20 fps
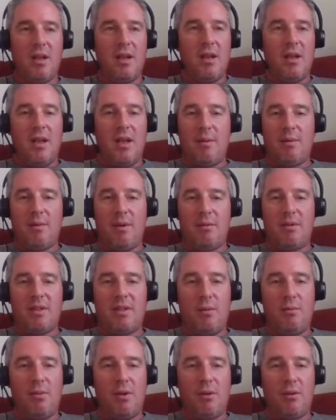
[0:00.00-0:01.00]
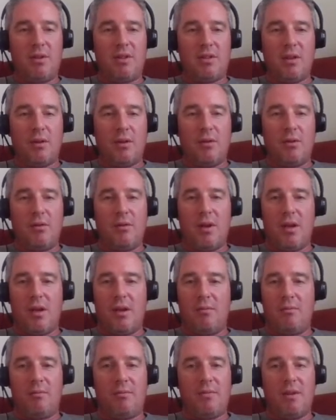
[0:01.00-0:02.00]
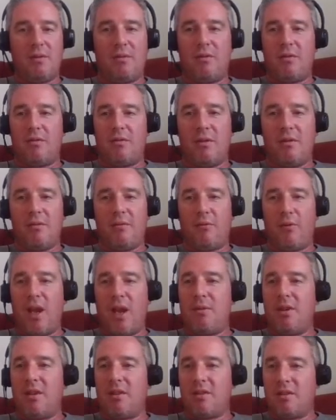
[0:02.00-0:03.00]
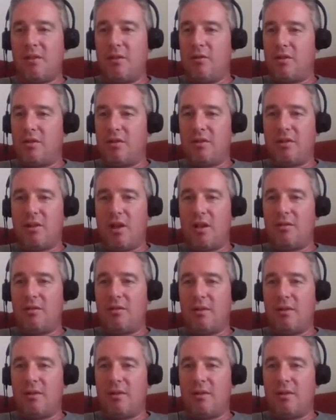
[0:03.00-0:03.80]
MMC builds, so framing solutions like